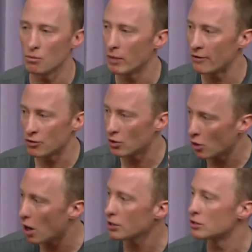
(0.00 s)
If you
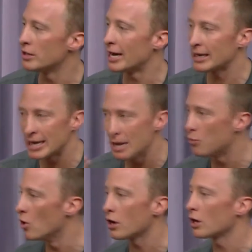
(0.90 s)
can't do that, keep
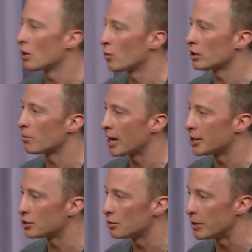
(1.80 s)
working on what the plan
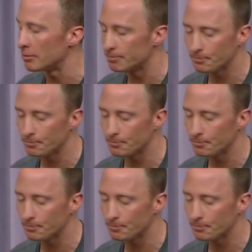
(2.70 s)
should be.